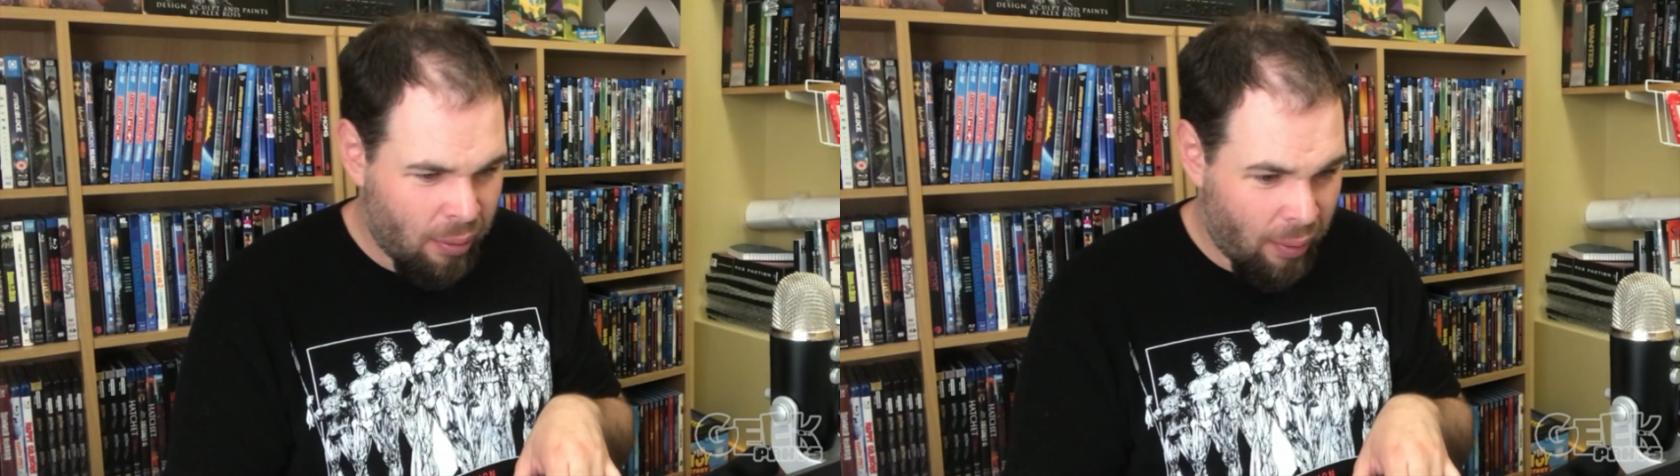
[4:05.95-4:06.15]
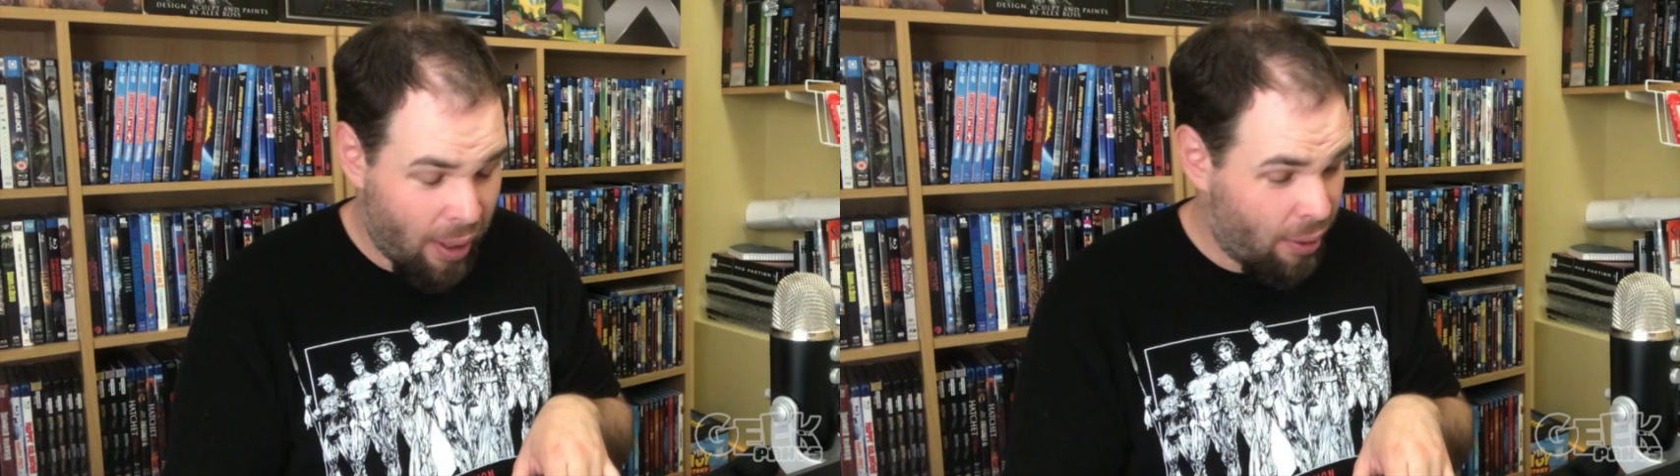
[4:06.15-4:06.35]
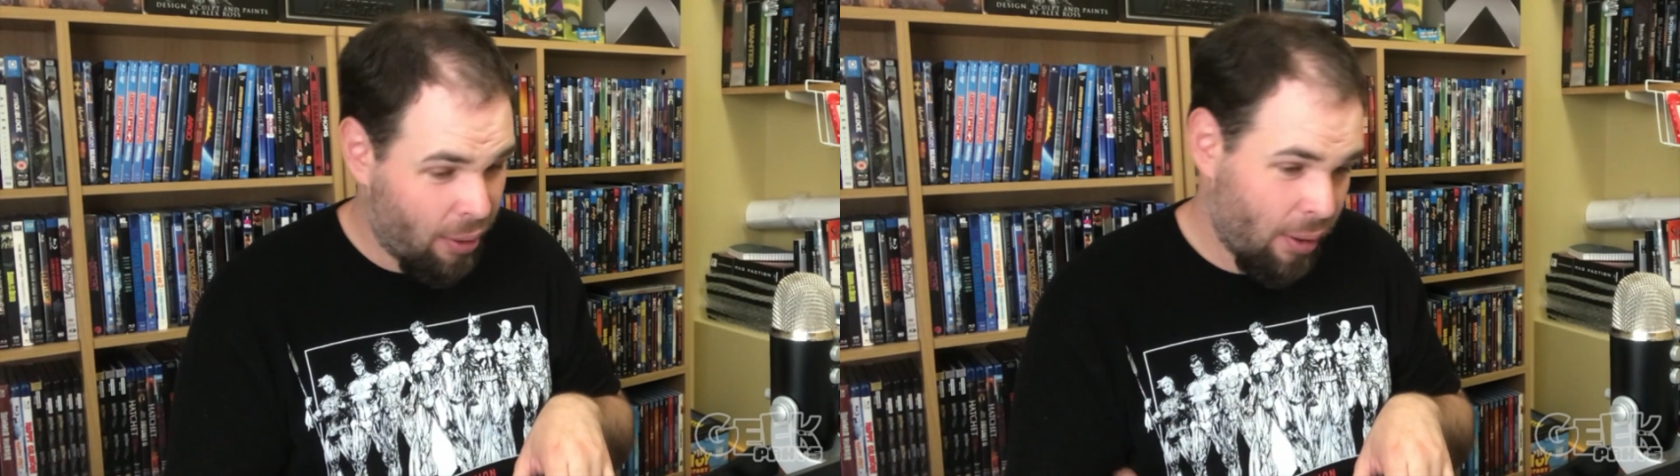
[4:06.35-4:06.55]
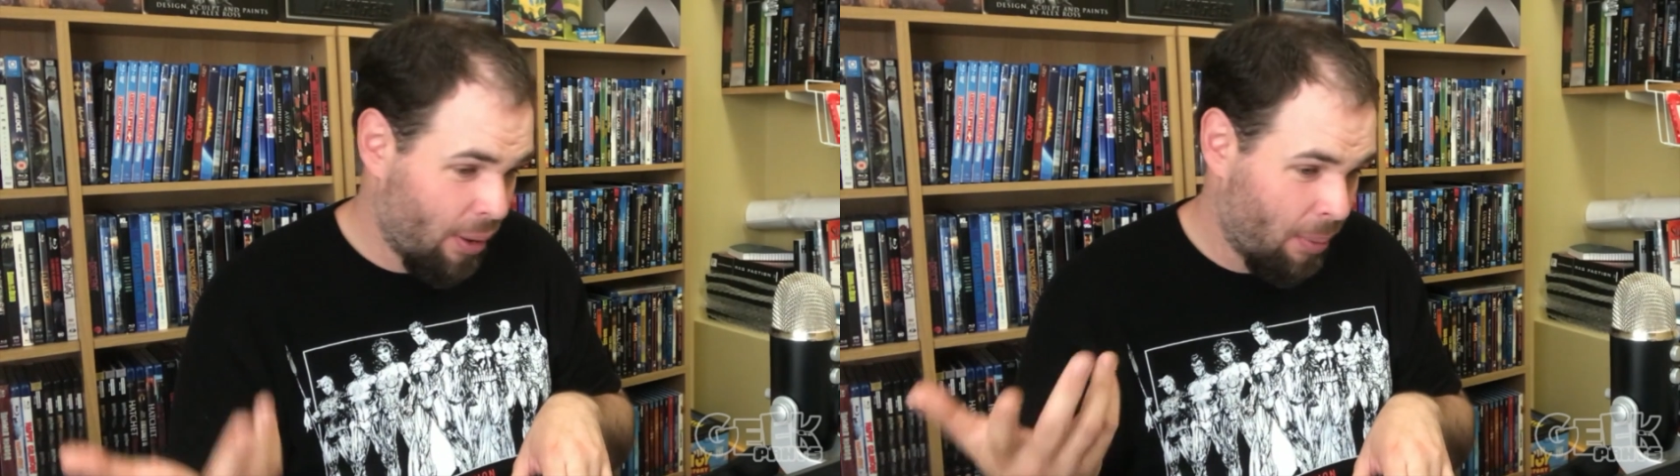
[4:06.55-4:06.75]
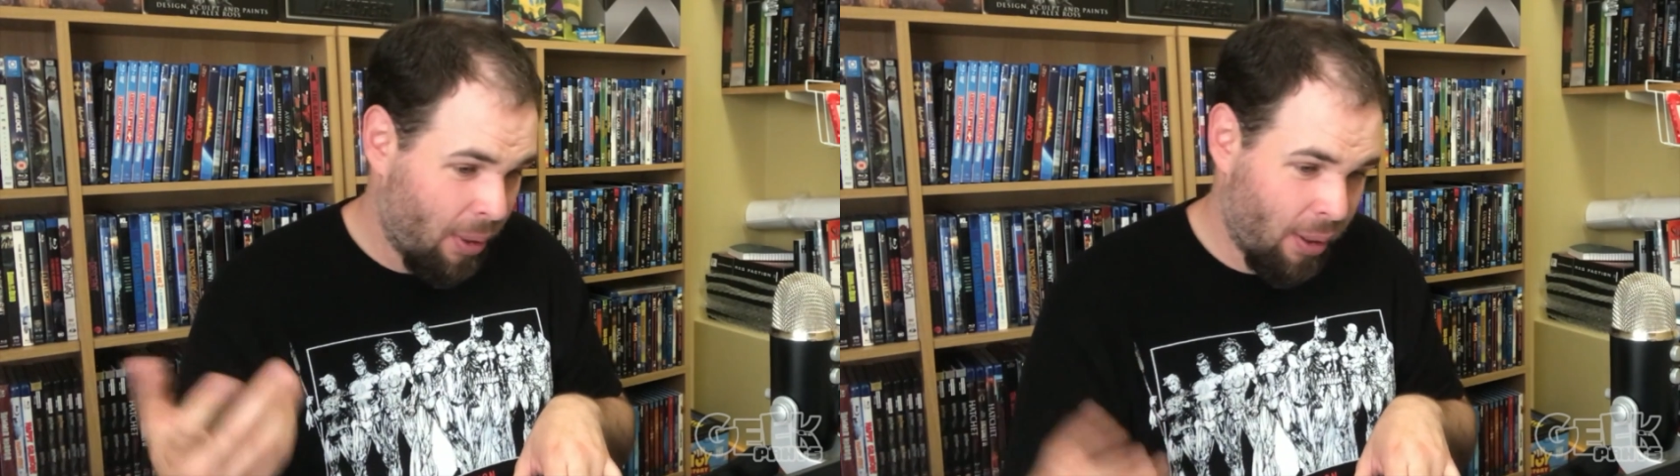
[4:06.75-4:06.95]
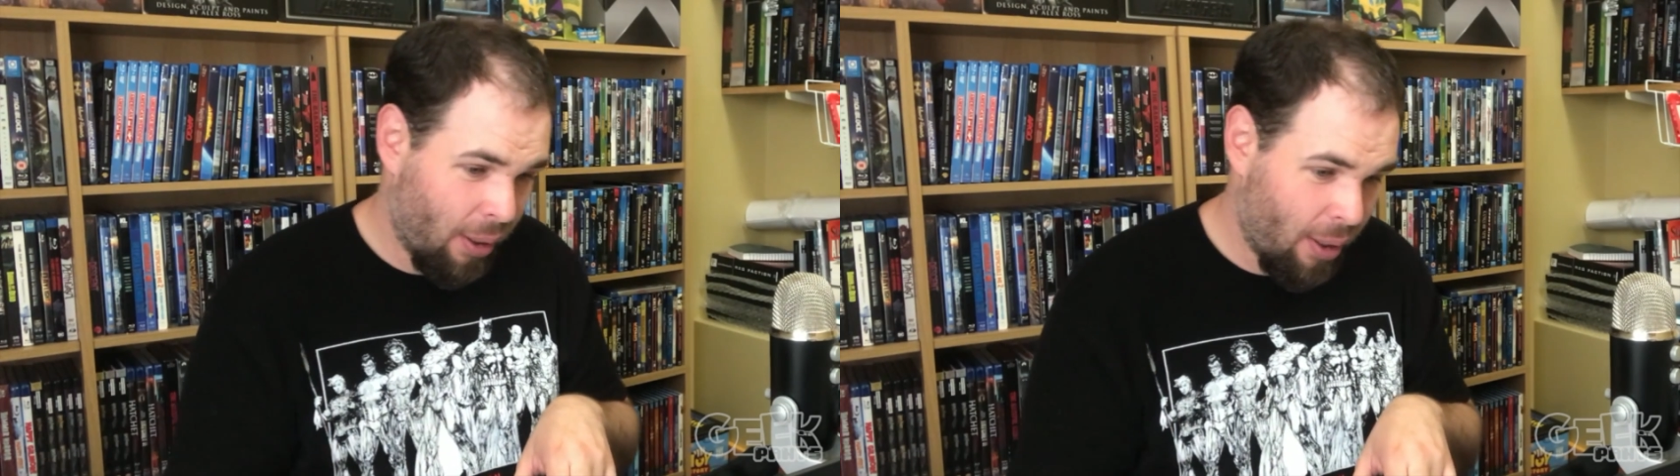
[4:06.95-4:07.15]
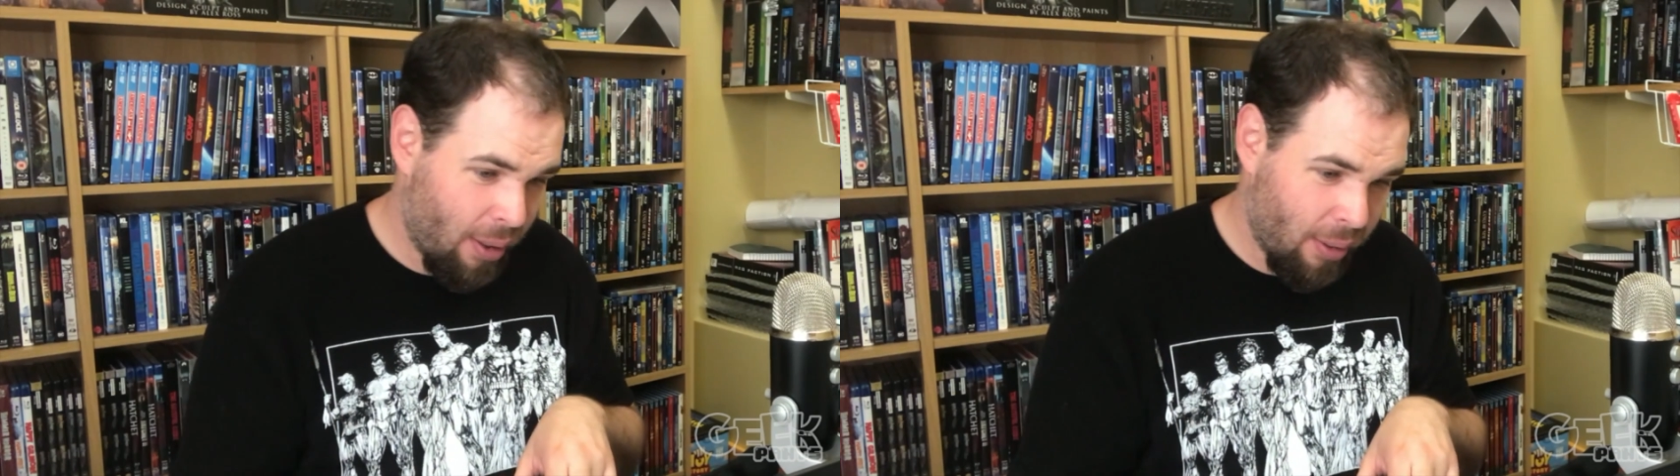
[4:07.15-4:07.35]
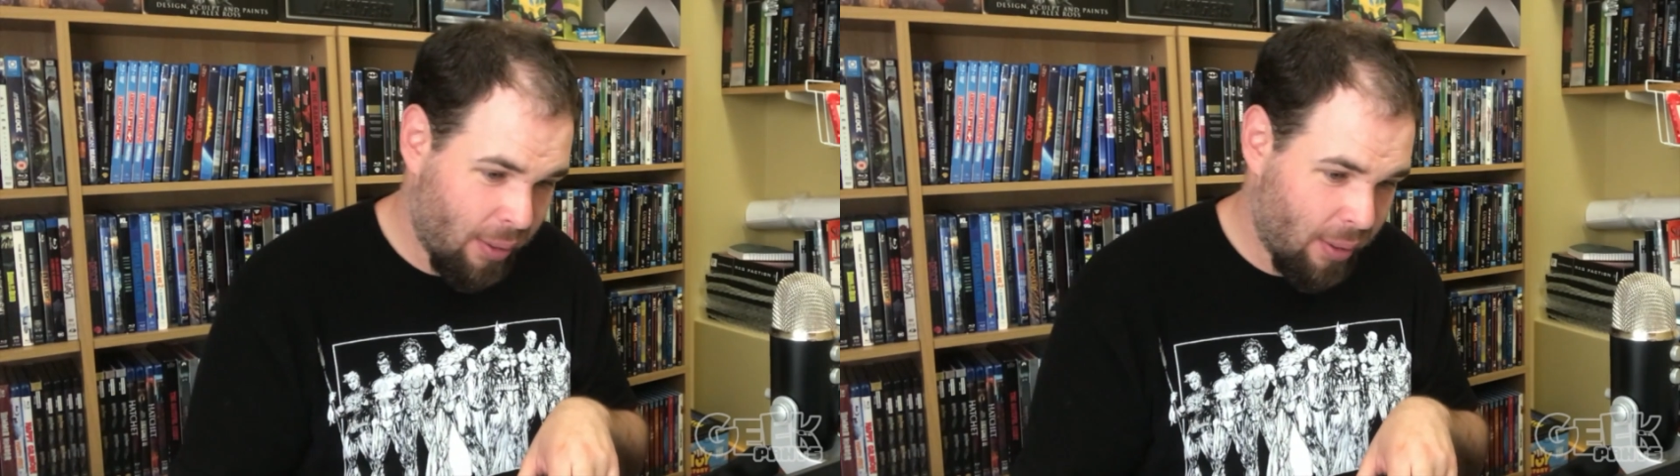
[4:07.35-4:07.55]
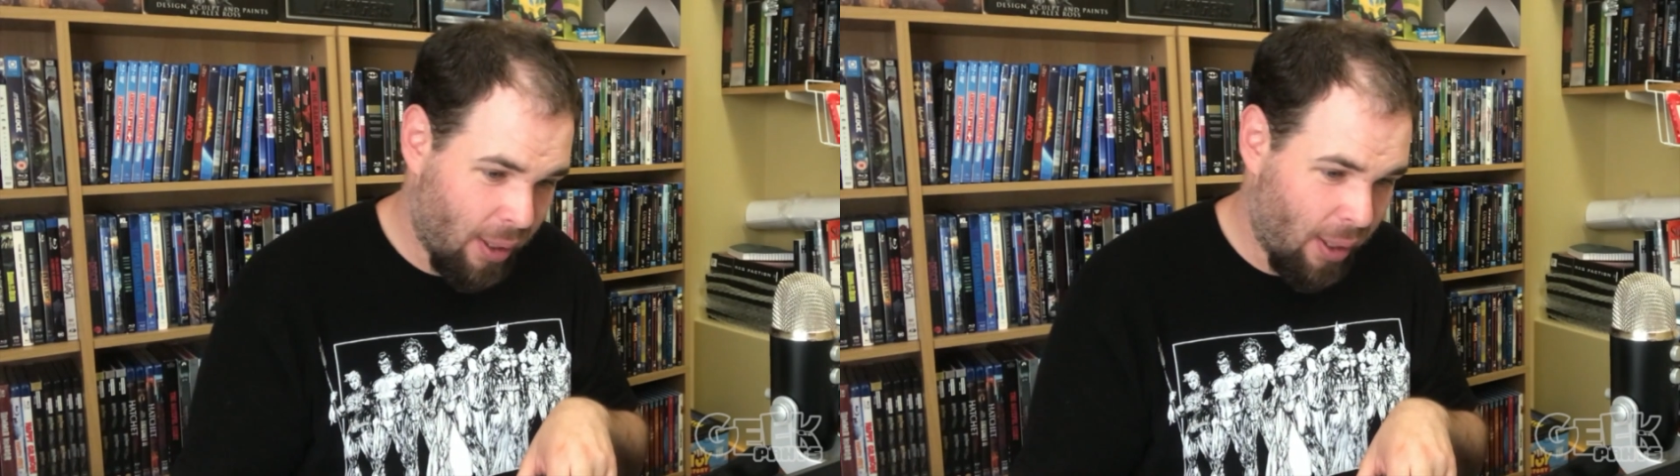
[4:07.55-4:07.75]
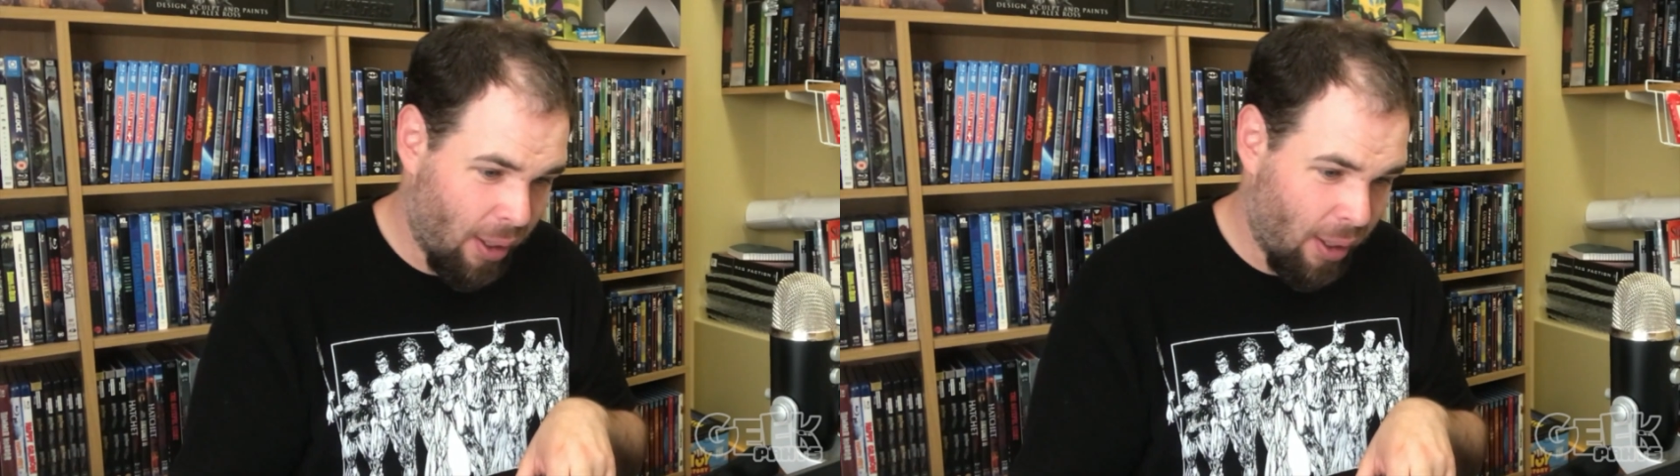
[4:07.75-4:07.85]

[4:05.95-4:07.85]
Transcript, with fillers: Red Hood, I mean, yeah, got